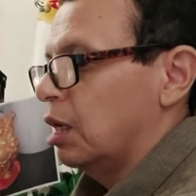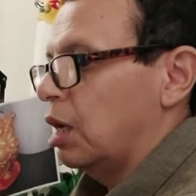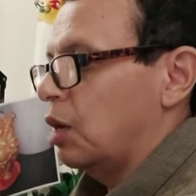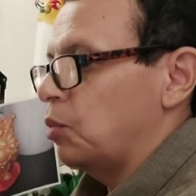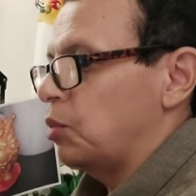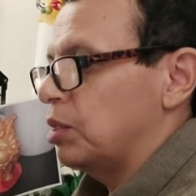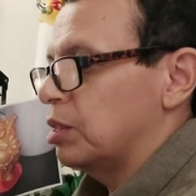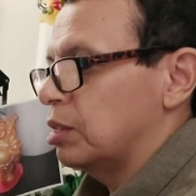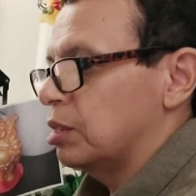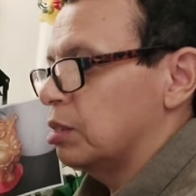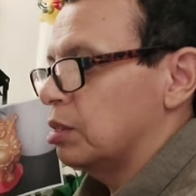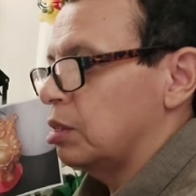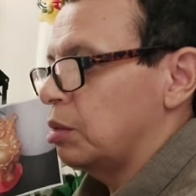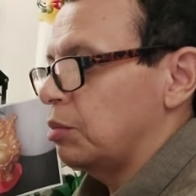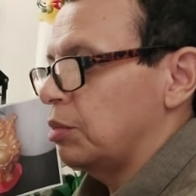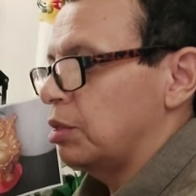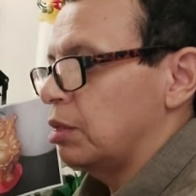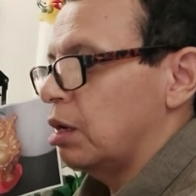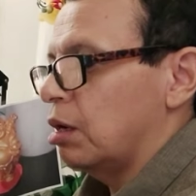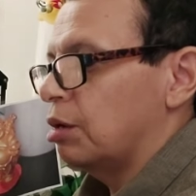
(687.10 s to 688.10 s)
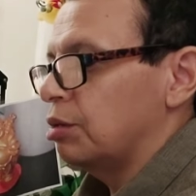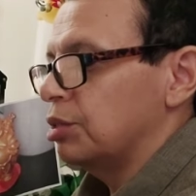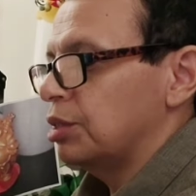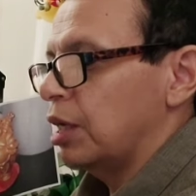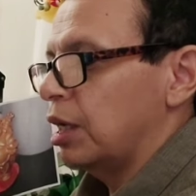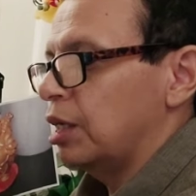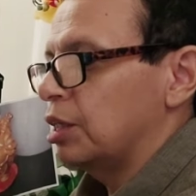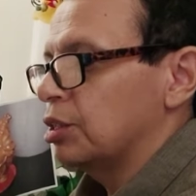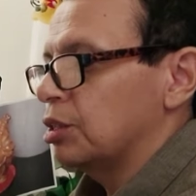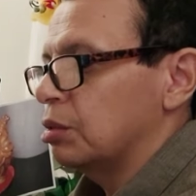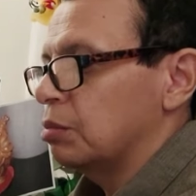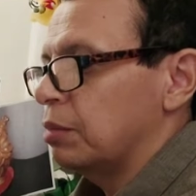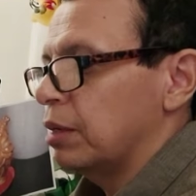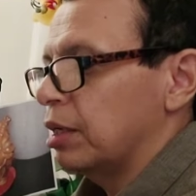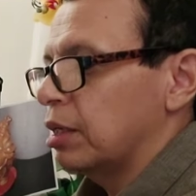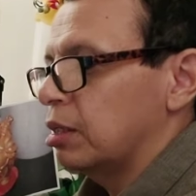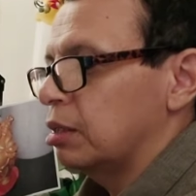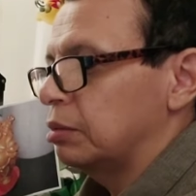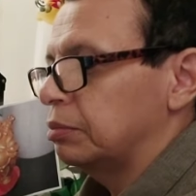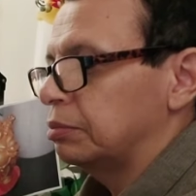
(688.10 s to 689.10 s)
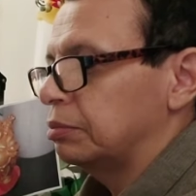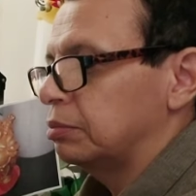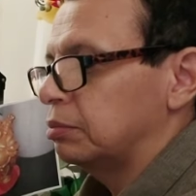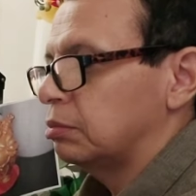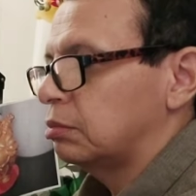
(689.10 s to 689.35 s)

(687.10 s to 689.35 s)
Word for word: And we summon Archangel Michael